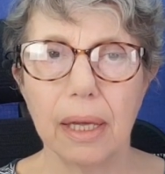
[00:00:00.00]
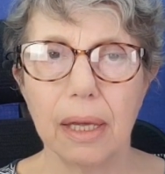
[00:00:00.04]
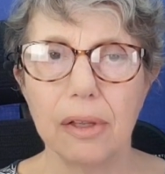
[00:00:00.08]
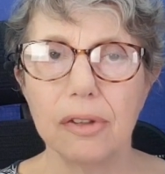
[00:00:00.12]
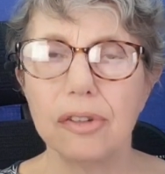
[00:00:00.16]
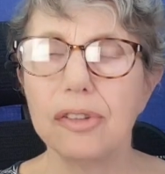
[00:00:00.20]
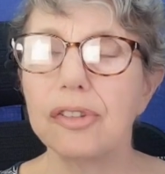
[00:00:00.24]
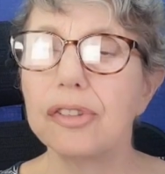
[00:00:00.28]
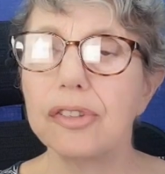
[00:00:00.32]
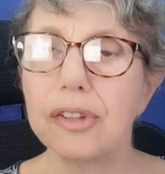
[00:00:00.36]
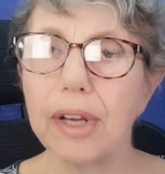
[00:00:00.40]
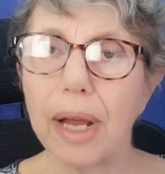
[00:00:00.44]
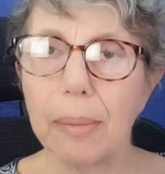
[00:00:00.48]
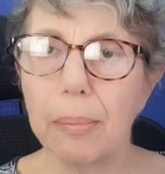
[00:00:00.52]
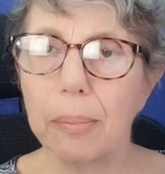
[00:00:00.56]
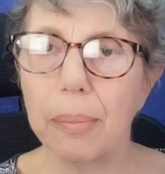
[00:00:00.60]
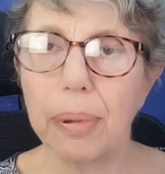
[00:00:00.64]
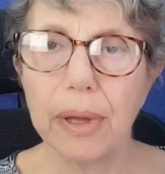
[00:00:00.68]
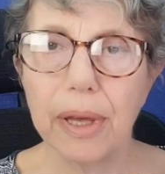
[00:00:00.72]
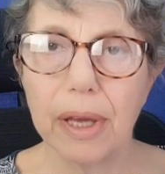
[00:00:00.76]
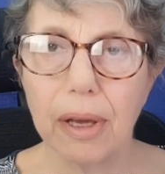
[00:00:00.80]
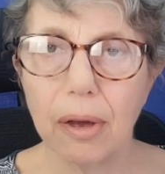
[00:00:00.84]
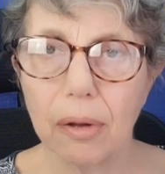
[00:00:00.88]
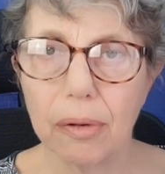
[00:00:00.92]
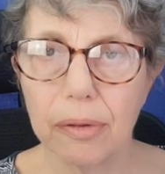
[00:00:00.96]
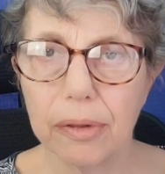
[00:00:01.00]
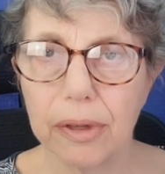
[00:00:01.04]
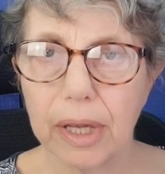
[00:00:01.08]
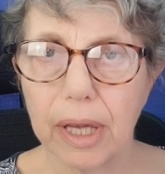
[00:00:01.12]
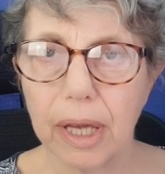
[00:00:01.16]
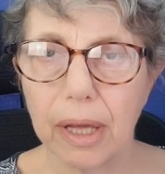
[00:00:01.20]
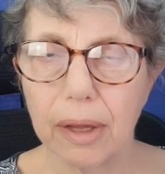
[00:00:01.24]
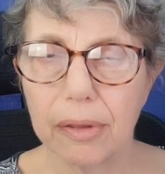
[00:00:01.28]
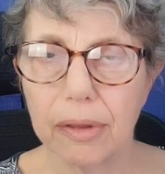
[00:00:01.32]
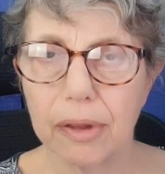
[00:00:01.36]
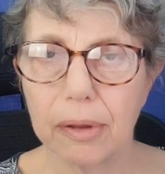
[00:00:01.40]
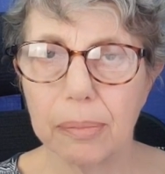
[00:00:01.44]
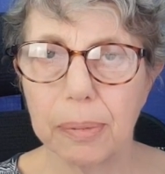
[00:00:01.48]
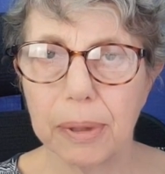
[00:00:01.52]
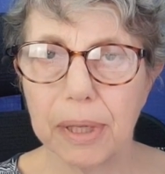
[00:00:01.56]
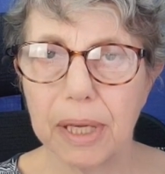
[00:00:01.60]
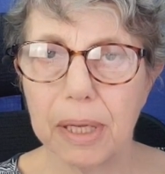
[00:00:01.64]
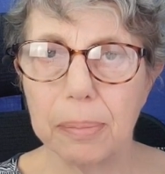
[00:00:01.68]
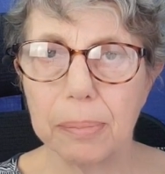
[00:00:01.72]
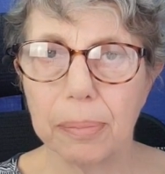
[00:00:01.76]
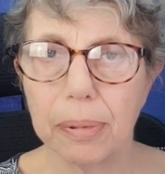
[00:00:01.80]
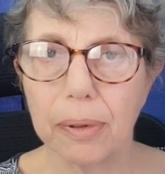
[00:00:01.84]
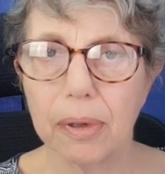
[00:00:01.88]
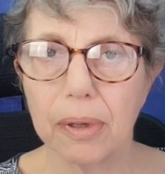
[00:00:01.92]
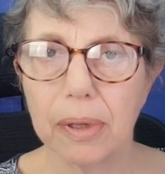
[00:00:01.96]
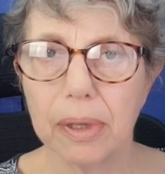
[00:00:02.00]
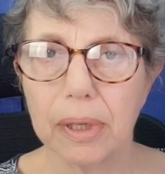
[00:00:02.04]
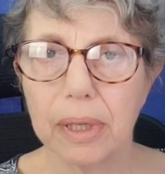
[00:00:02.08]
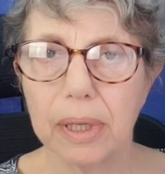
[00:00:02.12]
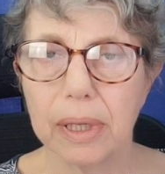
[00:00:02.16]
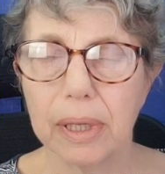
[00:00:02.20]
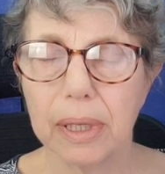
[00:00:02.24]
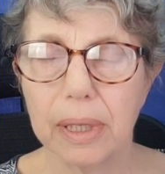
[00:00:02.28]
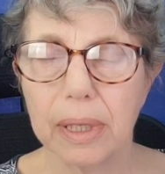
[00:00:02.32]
stamping on the other people